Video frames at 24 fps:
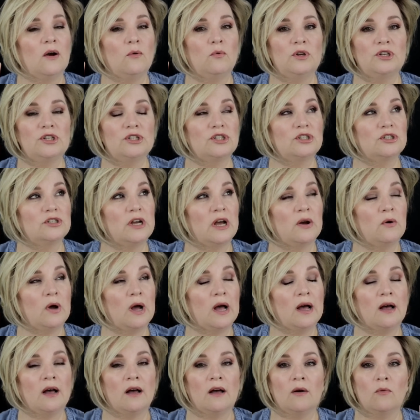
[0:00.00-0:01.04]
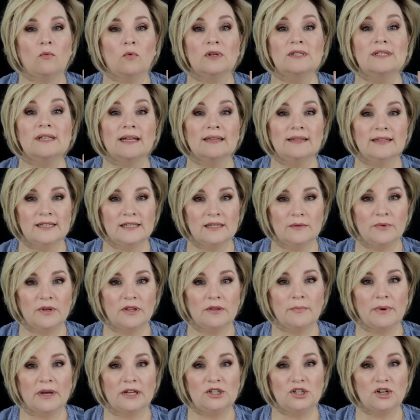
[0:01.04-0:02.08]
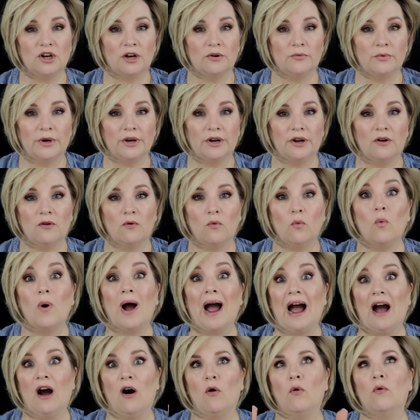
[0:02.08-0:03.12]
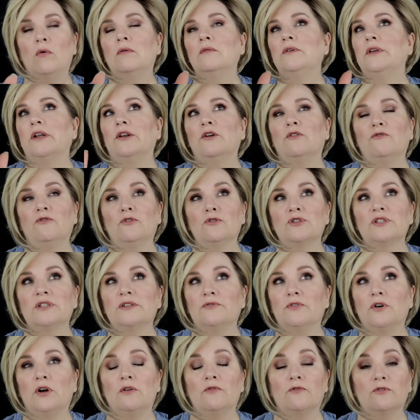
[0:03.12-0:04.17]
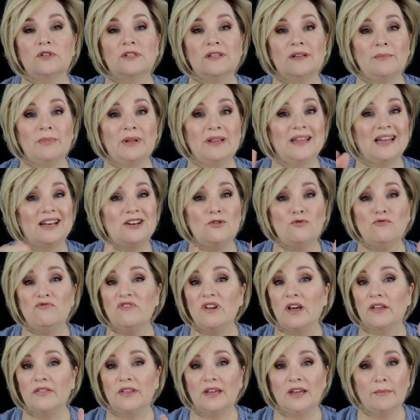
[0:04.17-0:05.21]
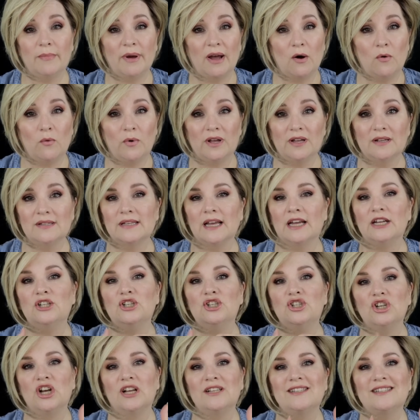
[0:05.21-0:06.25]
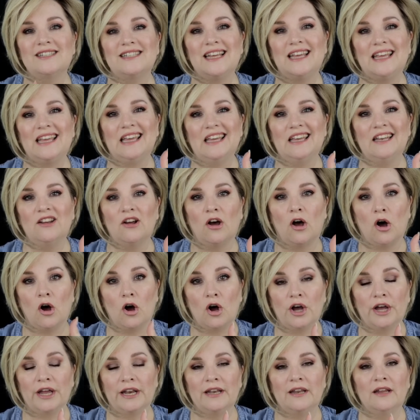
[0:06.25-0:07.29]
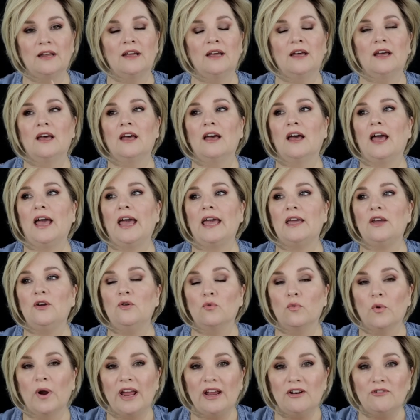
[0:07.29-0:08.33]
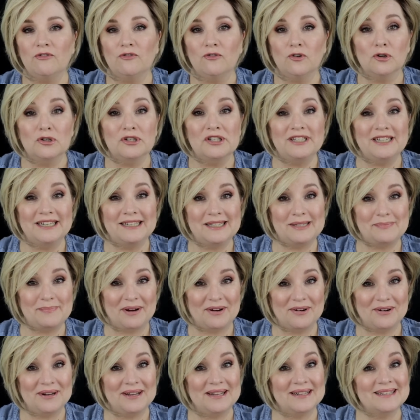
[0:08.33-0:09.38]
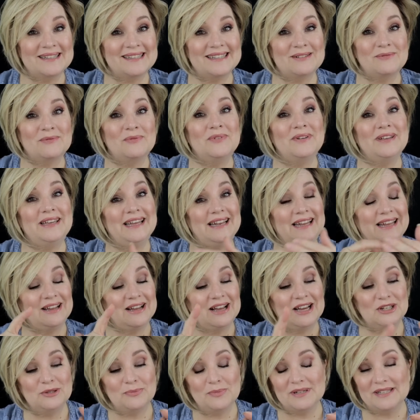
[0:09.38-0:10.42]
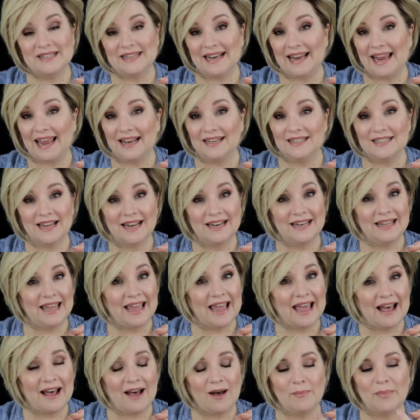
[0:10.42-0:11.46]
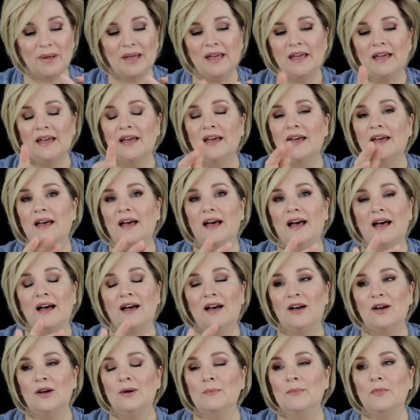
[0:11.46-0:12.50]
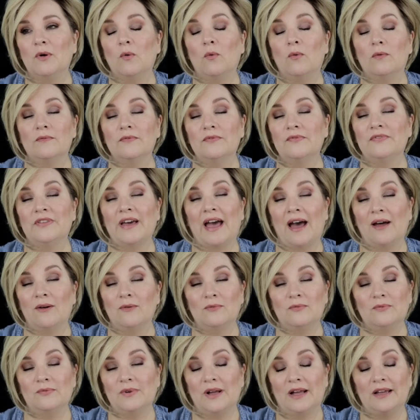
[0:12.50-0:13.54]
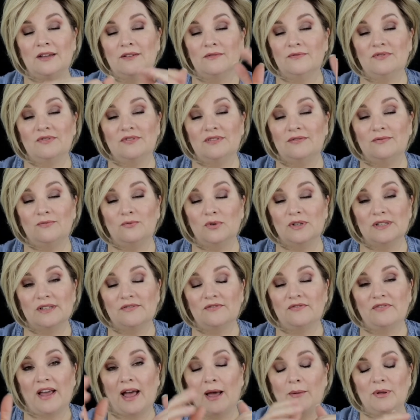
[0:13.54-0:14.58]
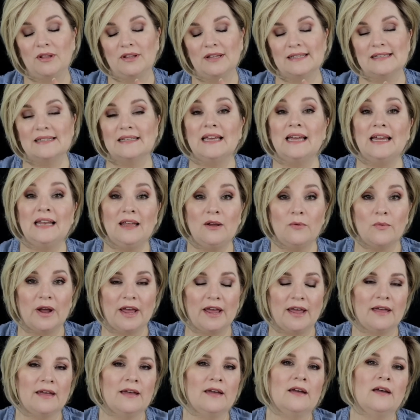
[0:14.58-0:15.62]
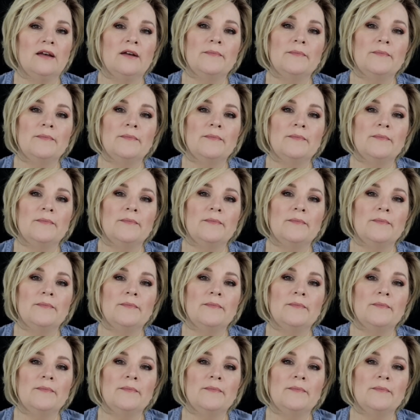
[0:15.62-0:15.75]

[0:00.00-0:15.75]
which uh, was Elizabeth by Jon Renau. Wow. You know, first of all, for somebody that knew nothing about wigs, I just hit on a great first experience getting 100% hand tied cap. Um, that I, was fabulous. Anyway,